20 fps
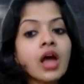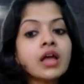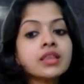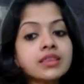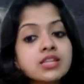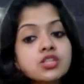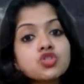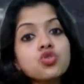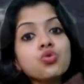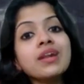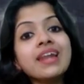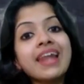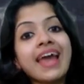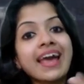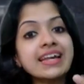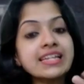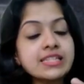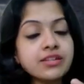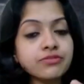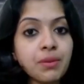The two
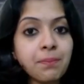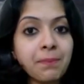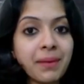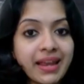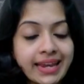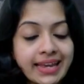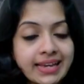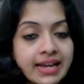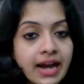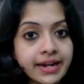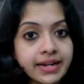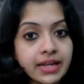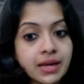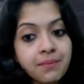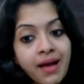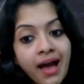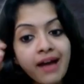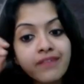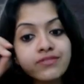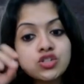layers of the pericardium
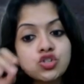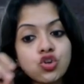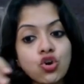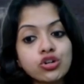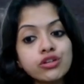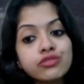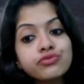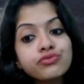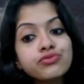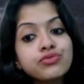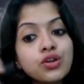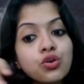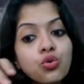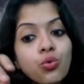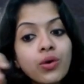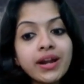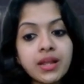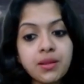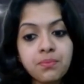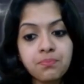have a sort of
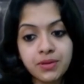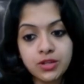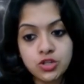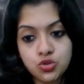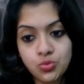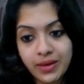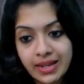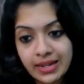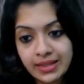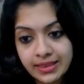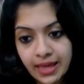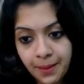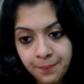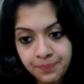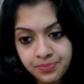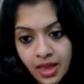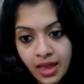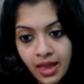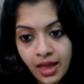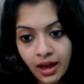fluid in between
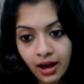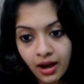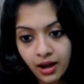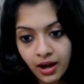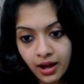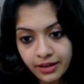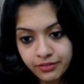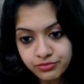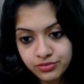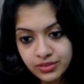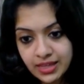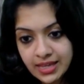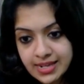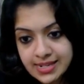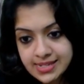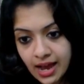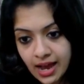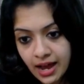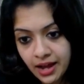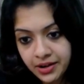them. If
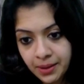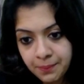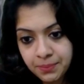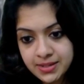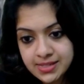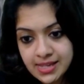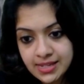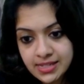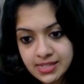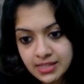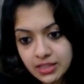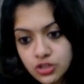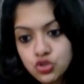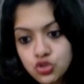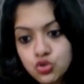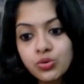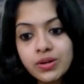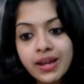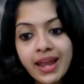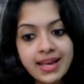these are representing the
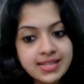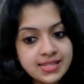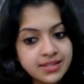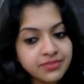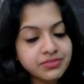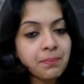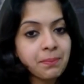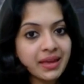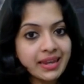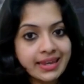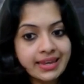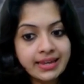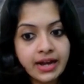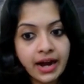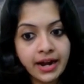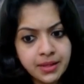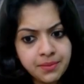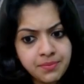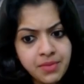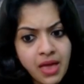two layers of the
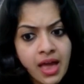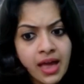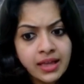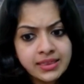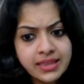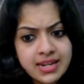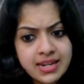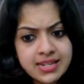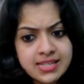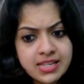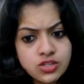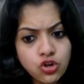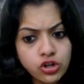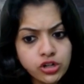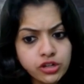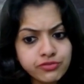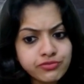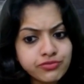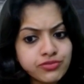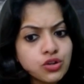pericardium, there is a
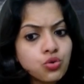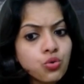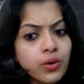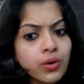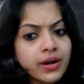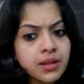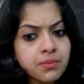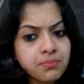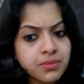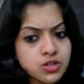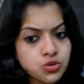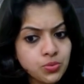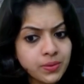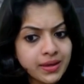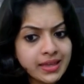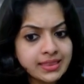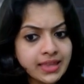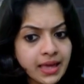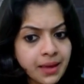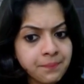sort of fluid in
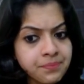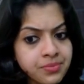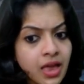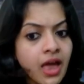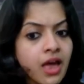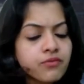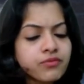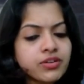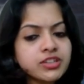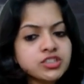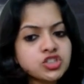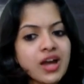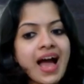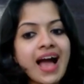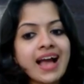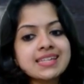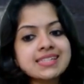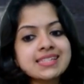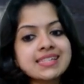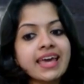between them which
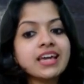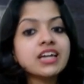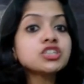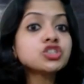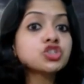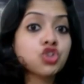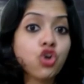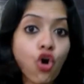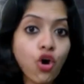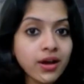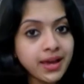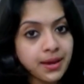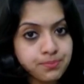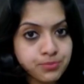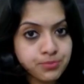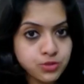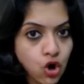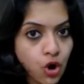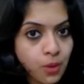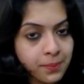acts like a shock
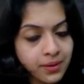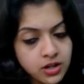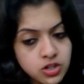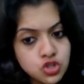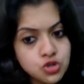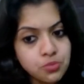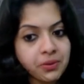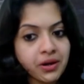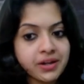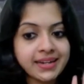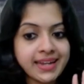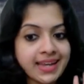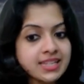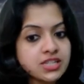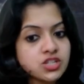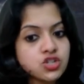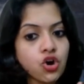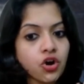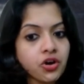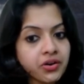absorber to
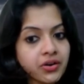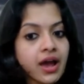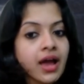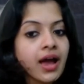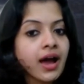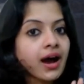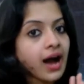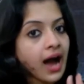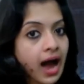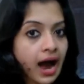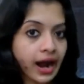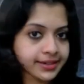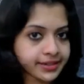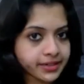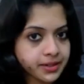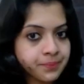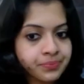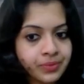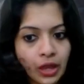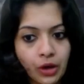protect your heart.
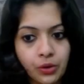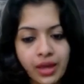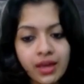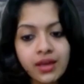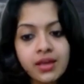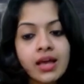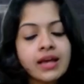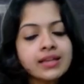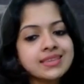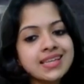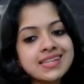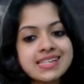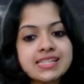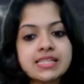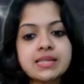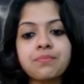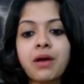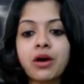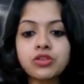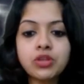Okay, this is
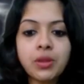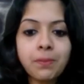about